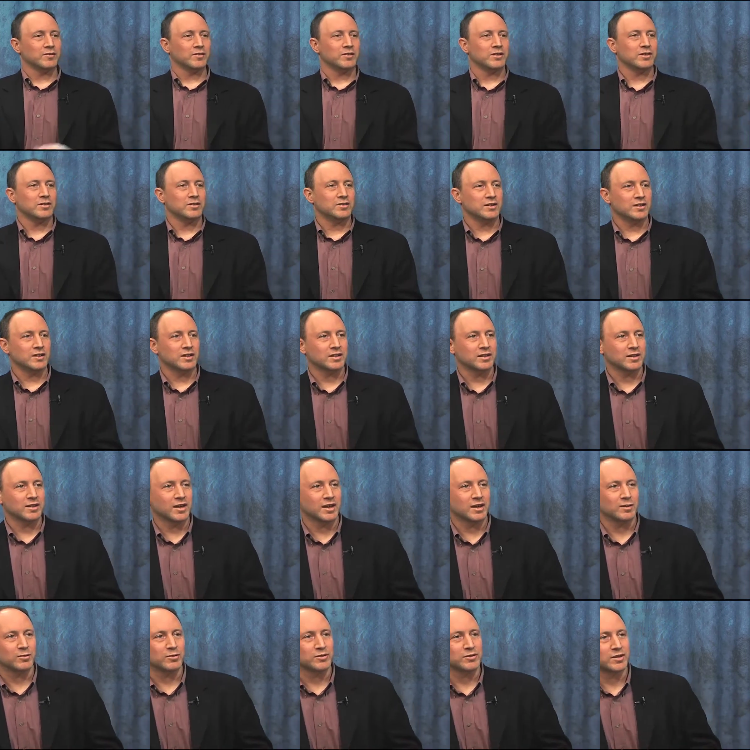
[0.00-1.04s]
that you see on the
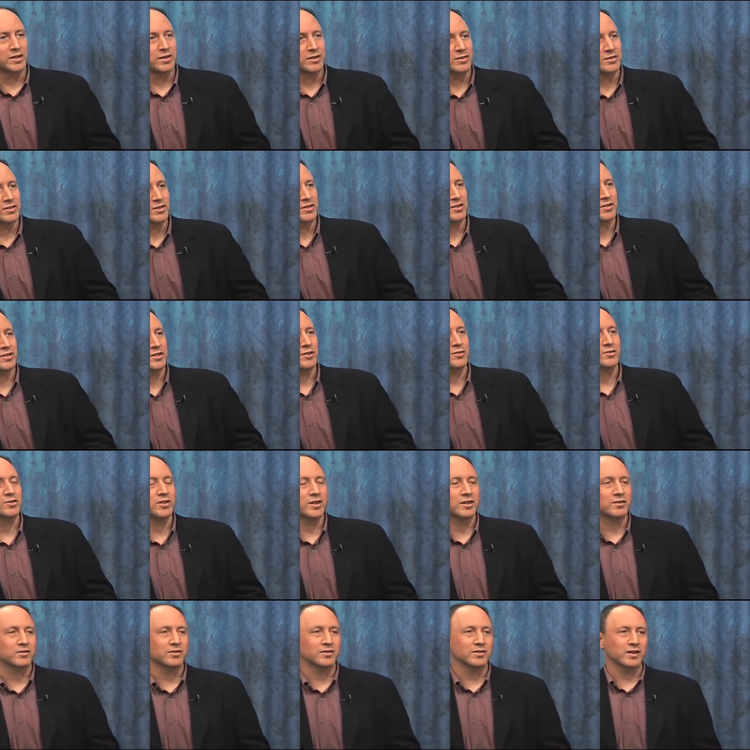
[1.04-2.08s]
cable channels is so
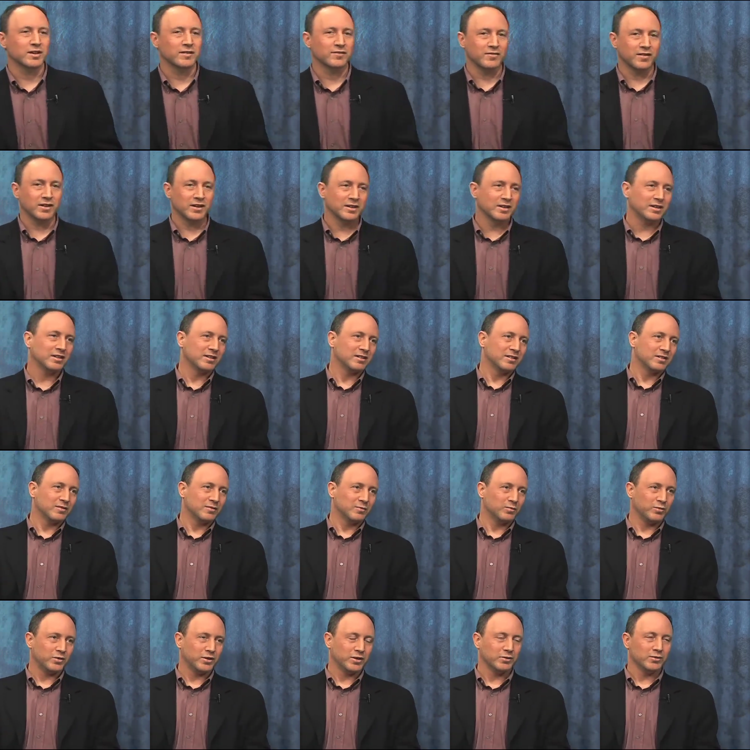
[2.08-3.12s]
general, I find it
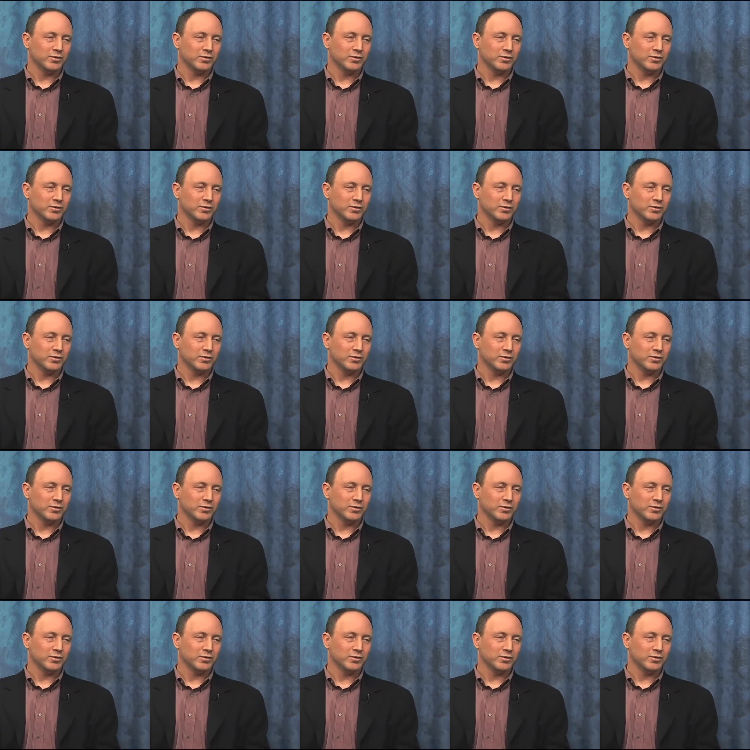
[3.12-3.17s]
pretty